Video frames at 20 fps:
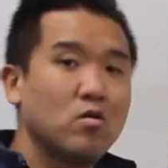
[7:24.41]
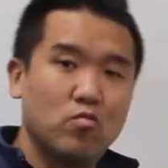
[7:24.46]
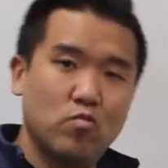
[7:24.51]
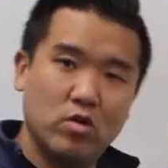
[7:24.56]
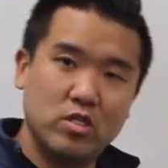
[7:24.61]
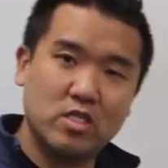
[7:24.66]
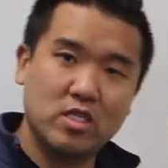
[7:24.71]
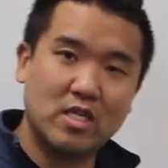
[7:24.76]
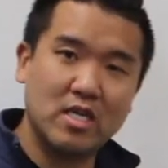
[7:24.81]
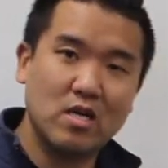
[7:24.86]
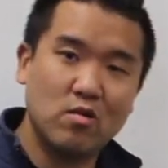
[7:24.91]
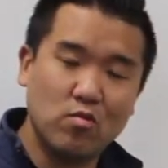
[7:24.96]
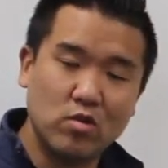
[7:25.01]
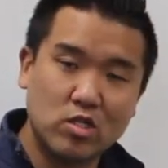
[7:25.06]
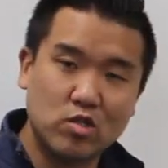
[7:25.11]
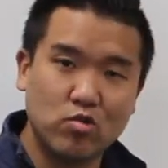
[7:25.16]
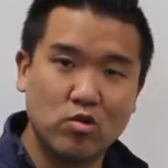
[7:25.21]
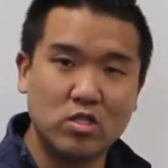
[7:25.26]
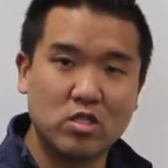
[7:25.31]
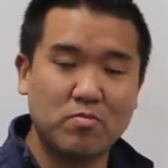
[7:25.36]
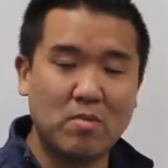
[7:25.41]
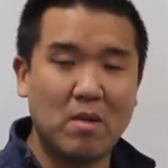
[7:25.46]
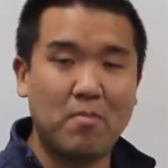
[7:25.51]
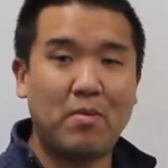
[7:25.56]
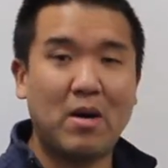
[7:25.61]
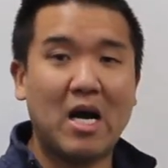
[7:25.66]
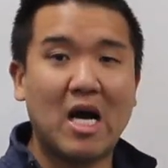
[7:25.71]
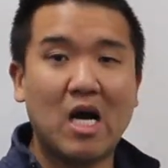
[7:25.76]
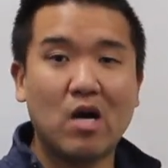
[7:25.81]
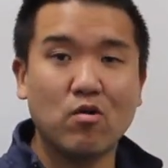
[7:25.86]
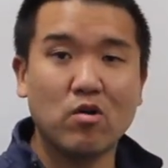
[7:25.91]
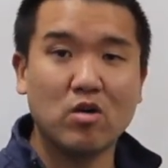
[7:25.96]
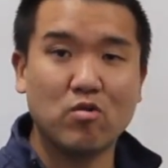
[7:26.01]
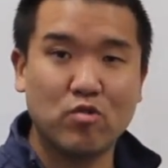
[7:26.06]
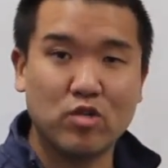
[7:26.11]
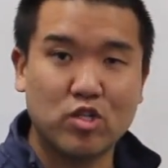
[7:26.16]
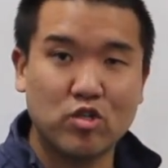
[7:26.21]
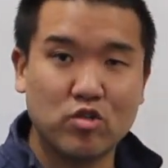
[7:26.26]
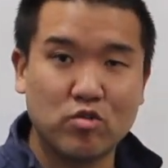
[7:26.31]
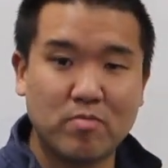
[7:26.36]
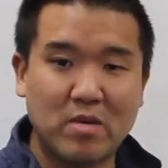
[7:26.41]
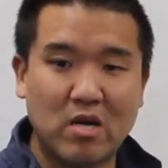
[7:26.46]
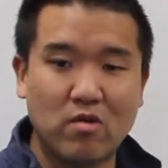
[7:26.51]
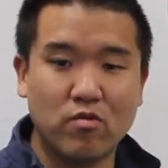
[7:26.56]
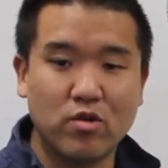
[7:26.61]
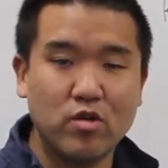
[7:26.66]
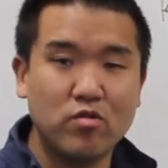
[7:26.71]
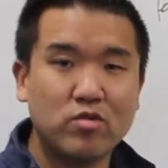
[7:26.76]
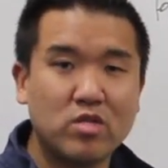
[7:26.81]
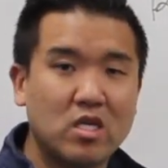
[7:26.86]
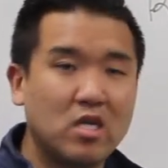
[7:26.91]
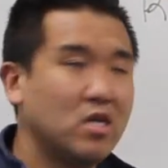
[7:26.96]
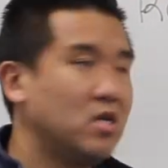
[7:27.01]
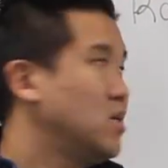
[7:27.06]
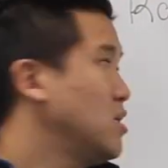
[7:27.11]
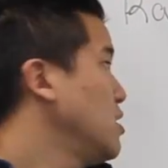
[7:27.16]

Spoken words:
Once again, which one's my power, which one's my root?